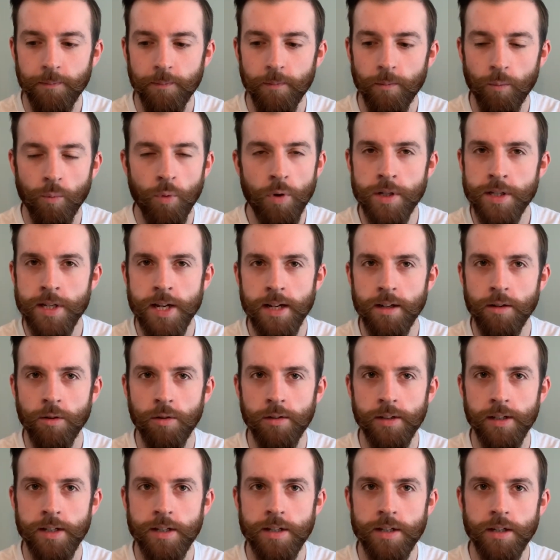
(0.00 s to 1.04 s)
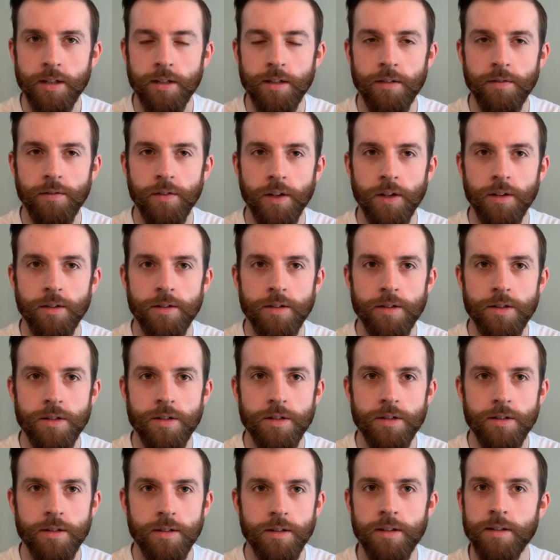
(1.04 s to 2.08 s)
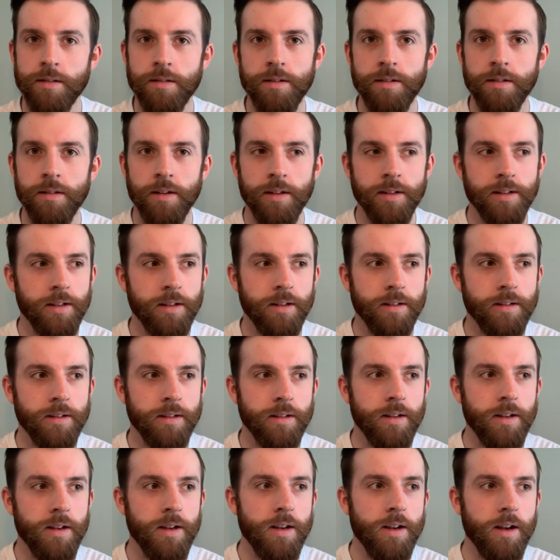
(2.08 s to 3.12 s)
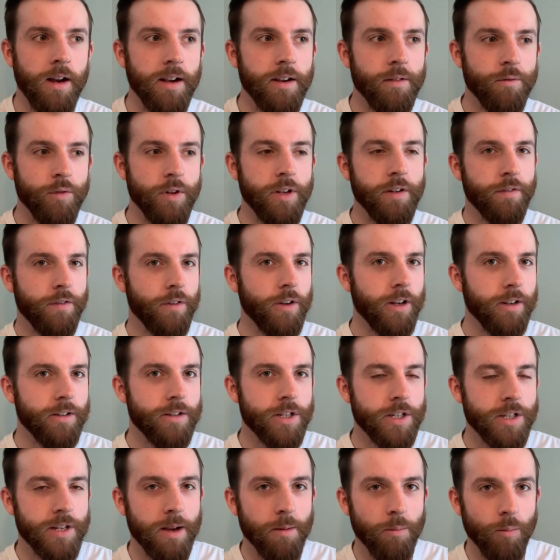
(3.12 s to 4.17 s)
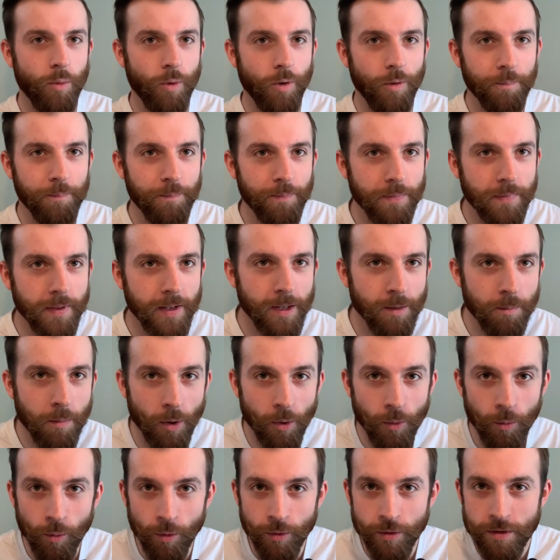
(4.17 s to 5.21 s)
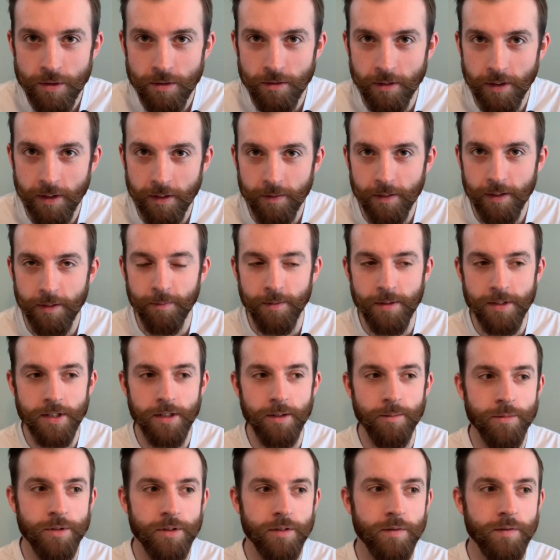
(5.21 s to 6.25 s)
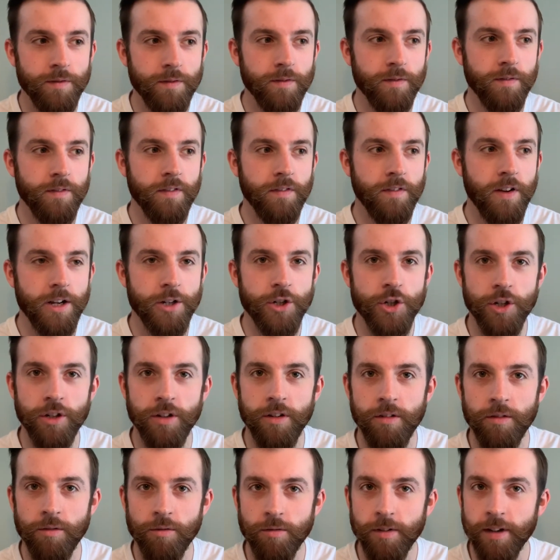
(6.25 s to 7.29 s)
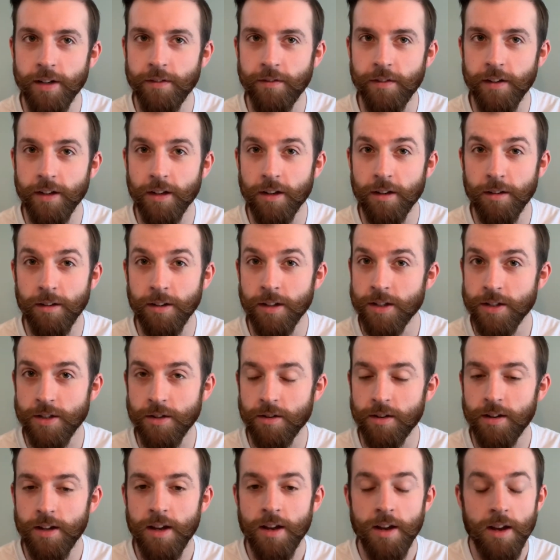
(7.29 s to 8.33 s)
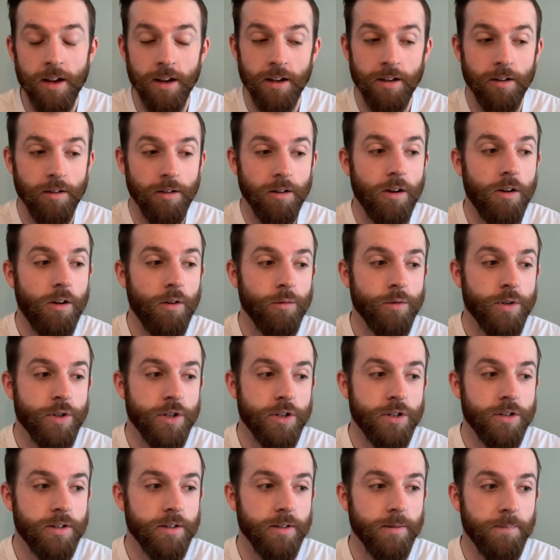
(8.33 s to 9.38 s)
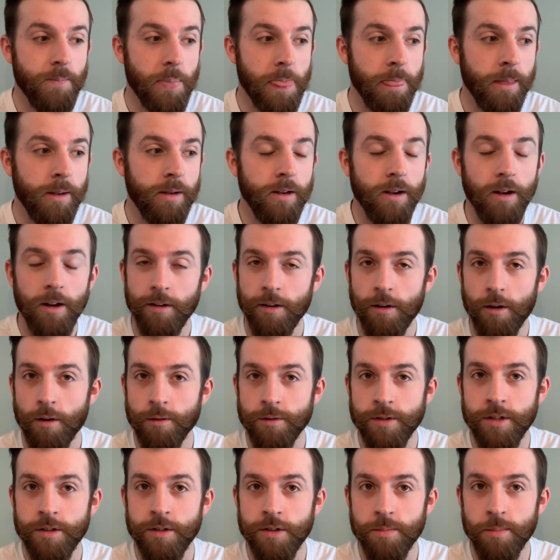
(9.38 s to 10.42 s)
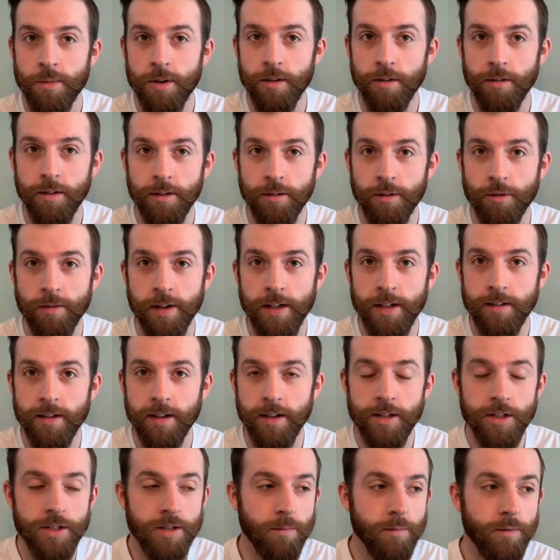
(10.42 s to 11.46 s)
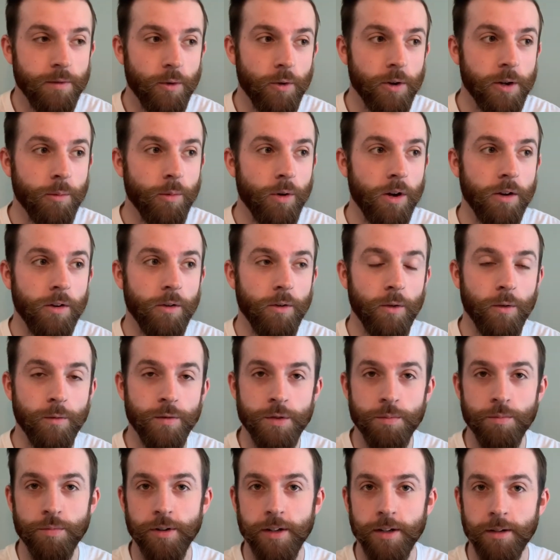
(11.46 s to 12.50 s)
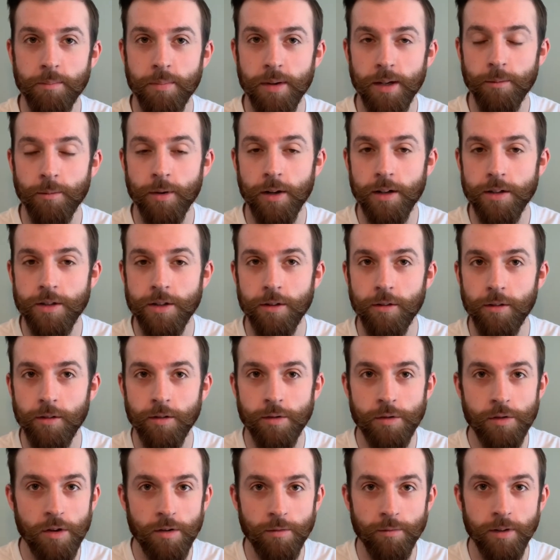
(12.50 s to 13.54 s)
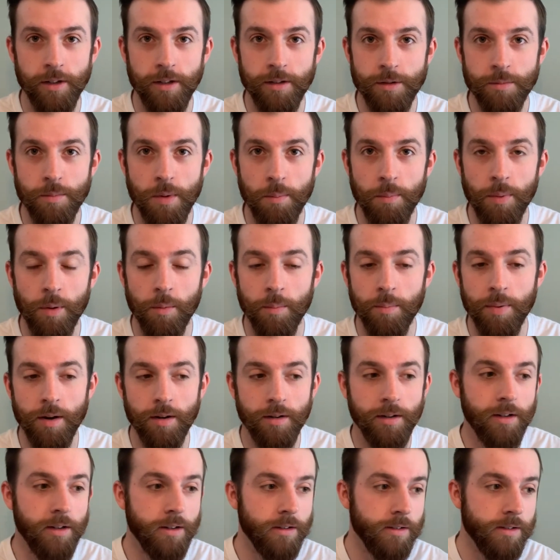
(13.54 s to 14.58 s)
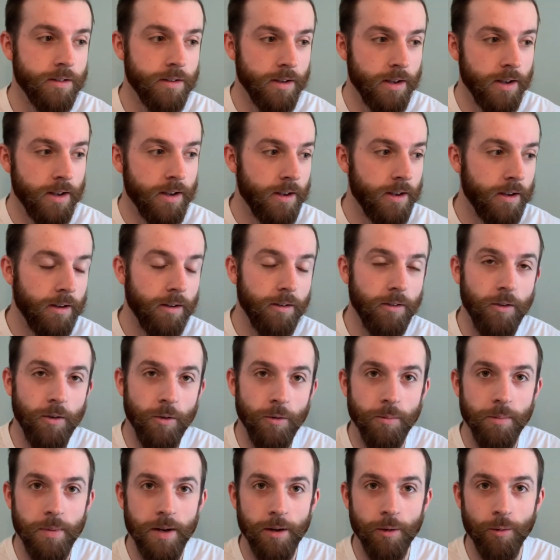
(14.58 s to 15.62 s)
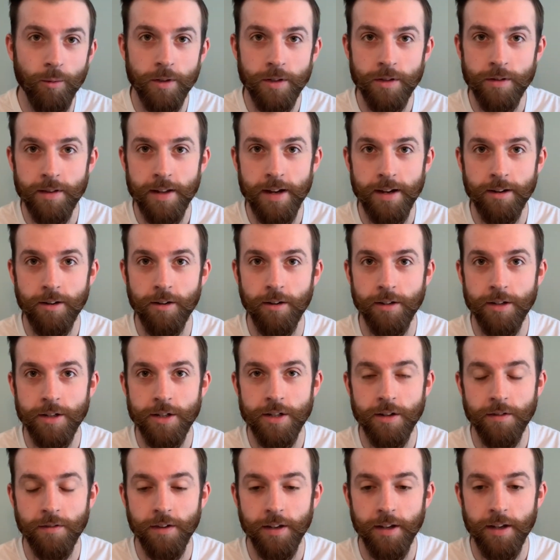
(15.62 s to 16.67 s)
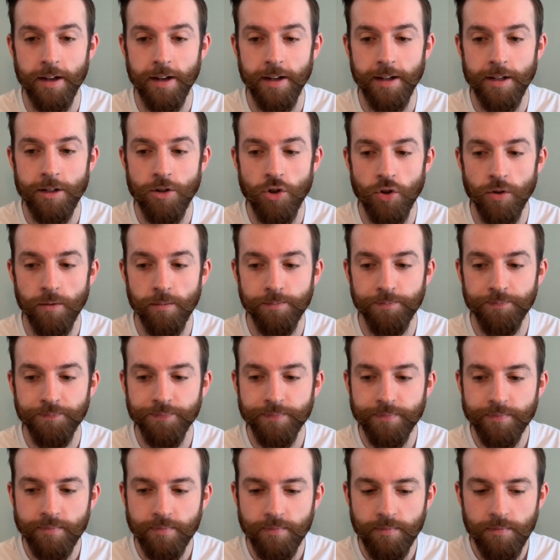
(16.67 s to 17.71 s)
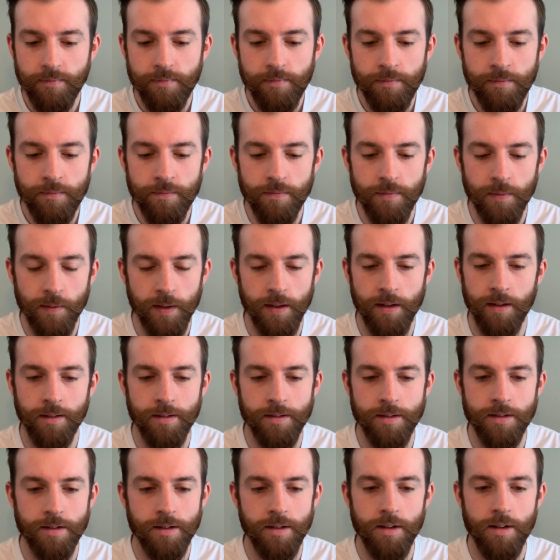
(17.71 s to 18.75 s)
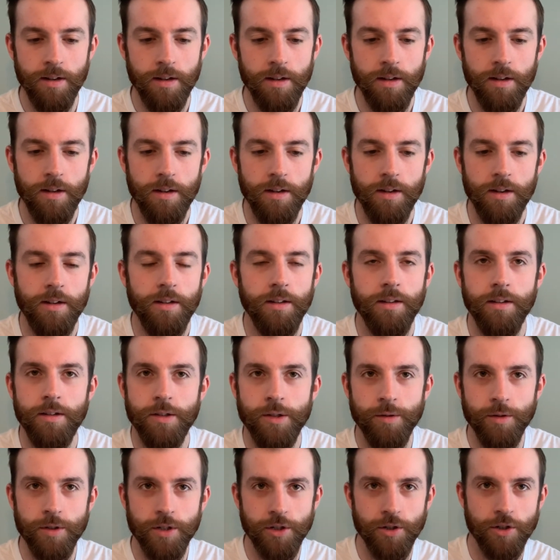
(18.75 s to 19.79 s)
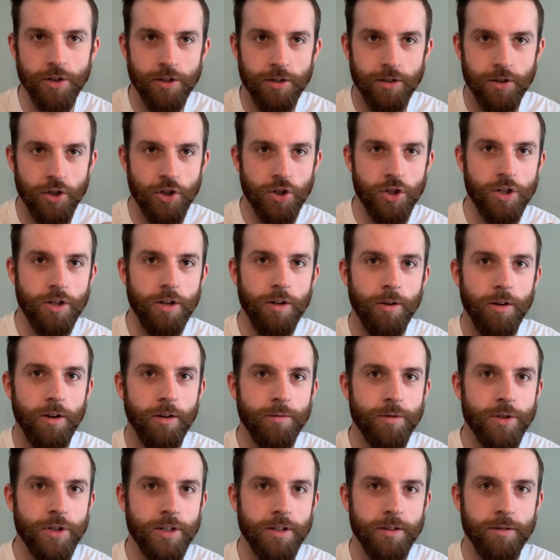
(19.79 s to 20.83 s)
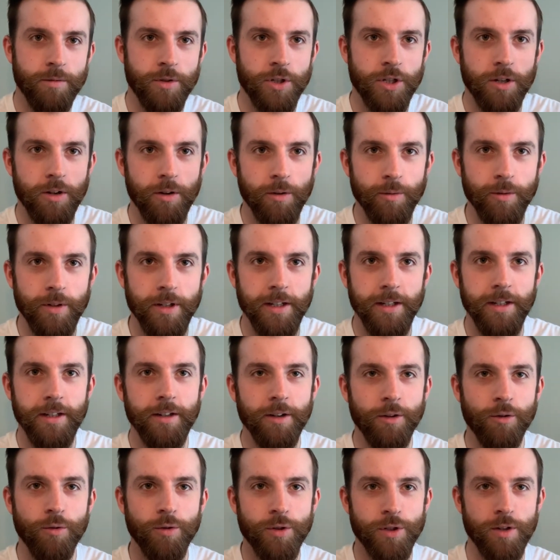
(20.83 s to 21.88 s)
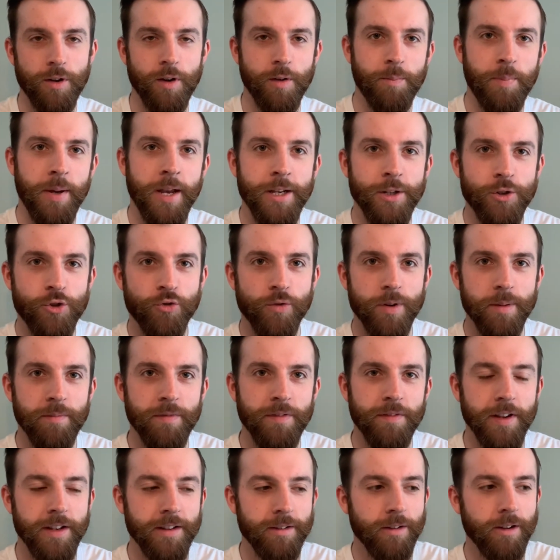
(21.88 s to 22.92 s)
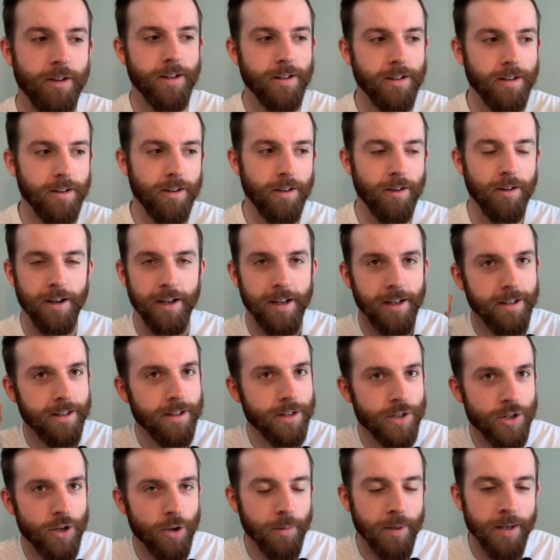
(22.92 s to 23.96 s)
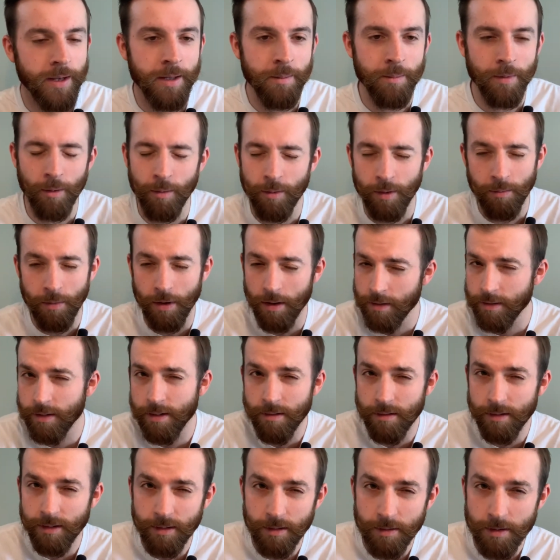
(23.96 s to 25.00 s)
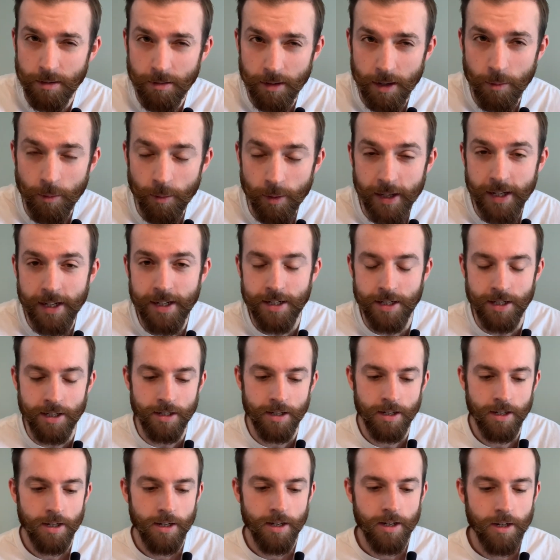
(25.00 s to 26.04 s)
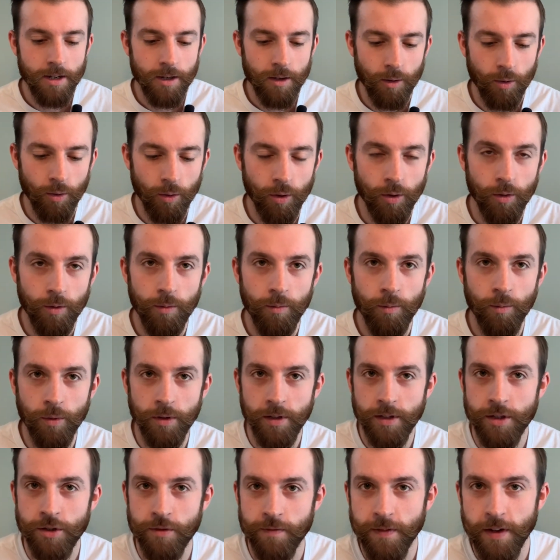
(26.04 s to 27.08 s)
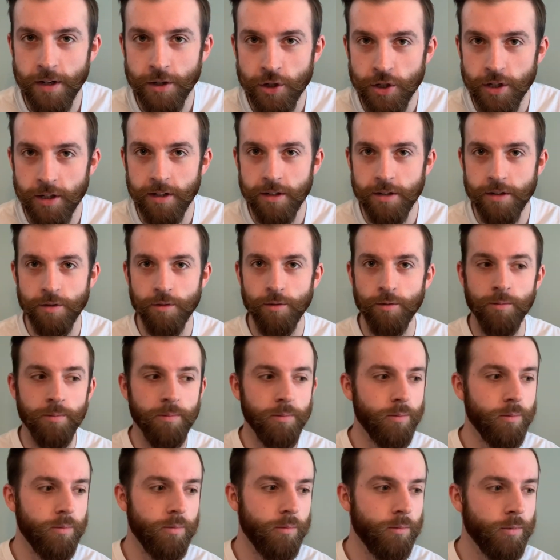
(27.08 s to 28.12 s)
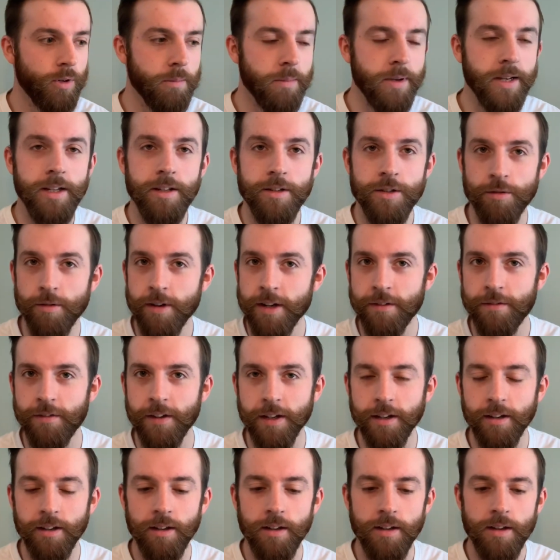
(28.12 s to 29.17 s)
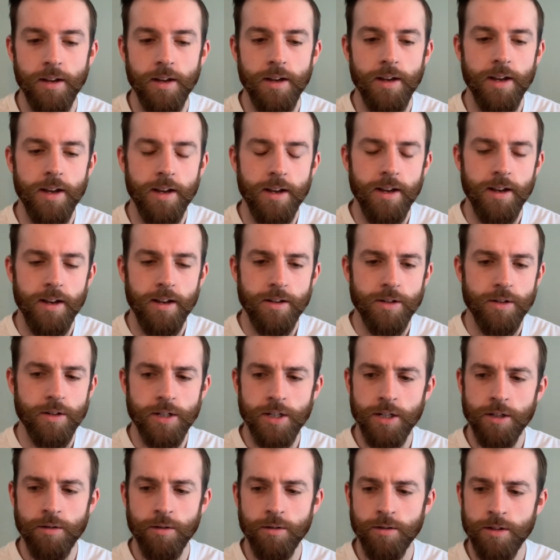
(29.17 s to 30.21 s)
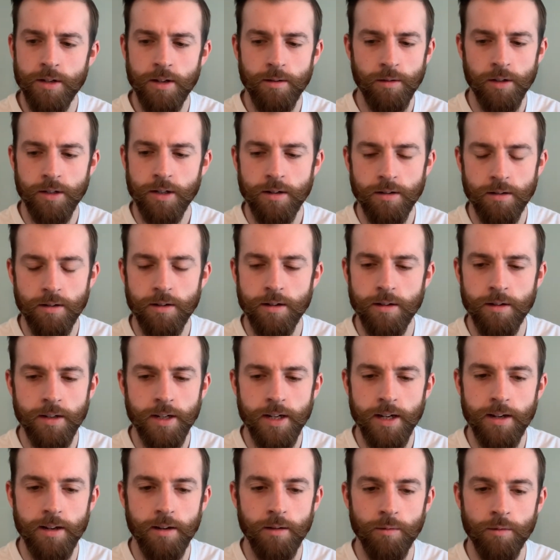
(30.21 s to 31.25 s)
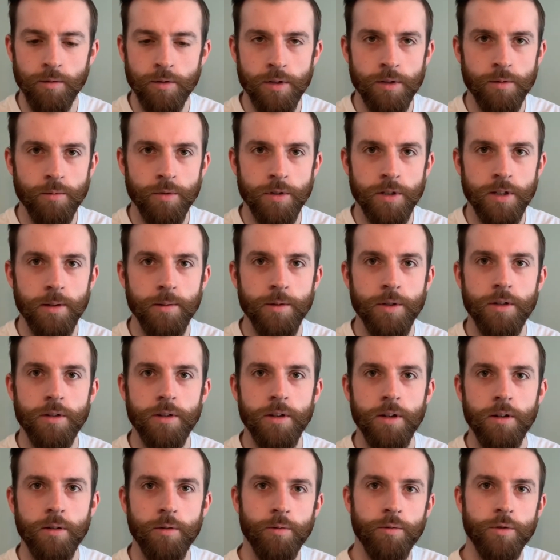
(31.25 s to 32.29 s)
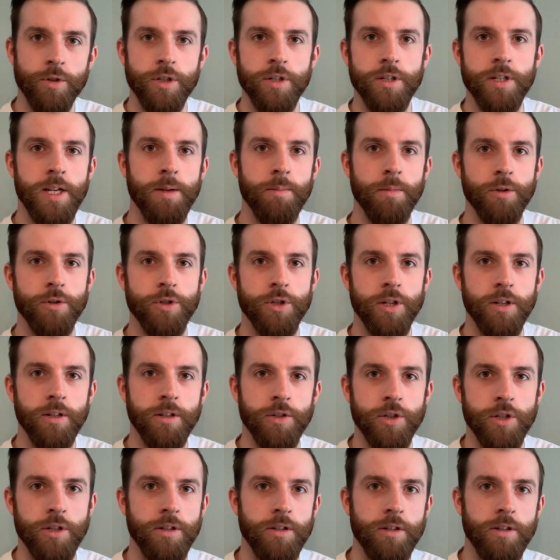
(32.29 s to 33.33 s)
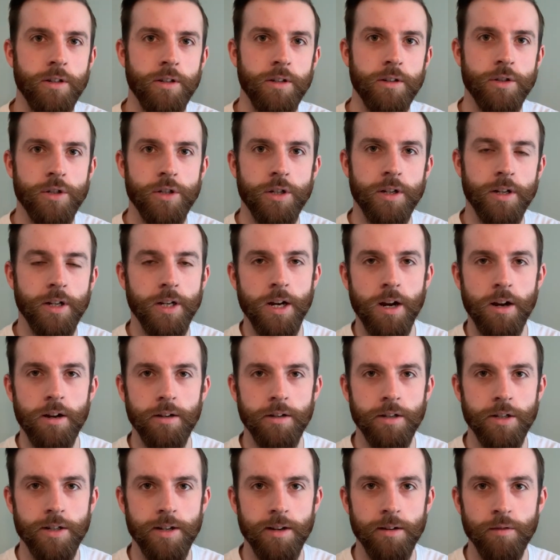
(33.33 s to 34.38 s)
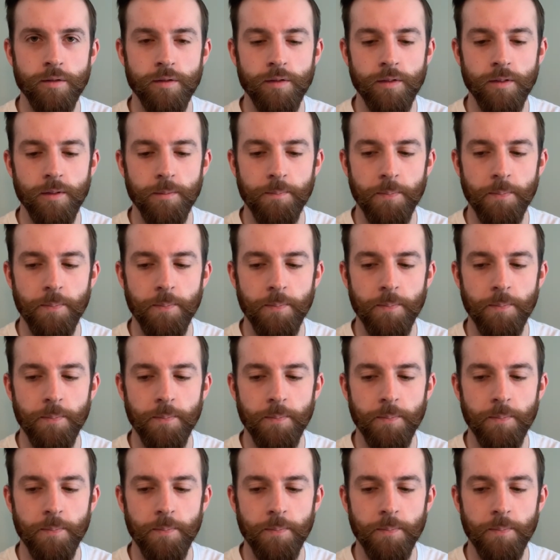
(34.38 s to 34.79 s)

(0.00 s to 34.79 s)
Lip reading: Why has that got any significance? I didn't really fully understand what emo was like in terms of fashion or anything at the time. I was into my Green Day, Sum 41, Offspring, Blink-182. I was really into my pop punk and nu metal and that kind of stuff at that age. And this was just I was slowly across life being drip fed that. I hear the term emo and I'm like, I don't know what it is, or what this fashion is, or what it means, or anything. So I said to her, I was like, I don't get it. What's that? She's like, oh, well, she's emo. She's going to cut herself.